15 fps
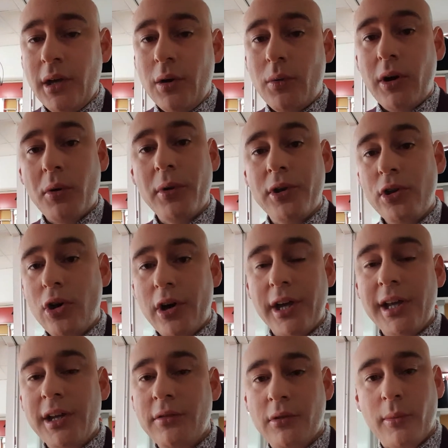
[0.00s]
Well, we're not
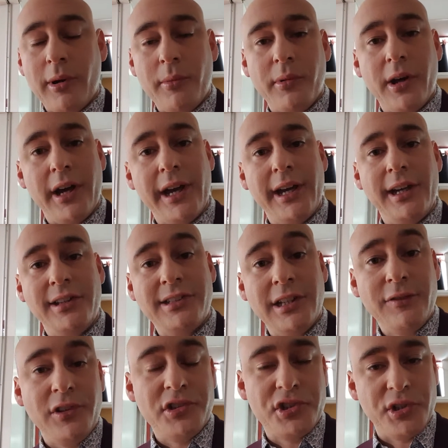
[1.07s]
in, remember, a
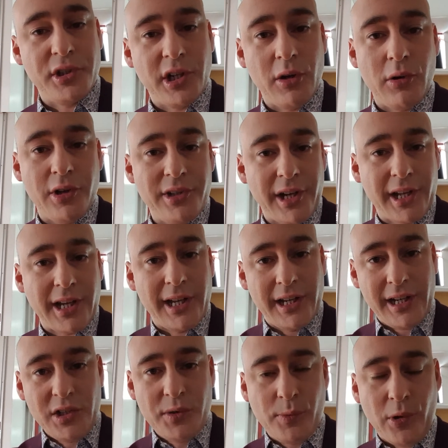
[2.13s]
TV studio or a dedicated
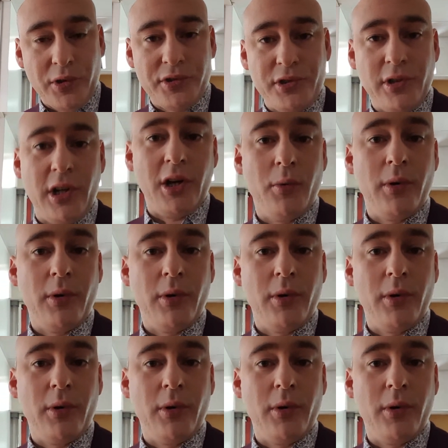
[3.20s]
esports studio.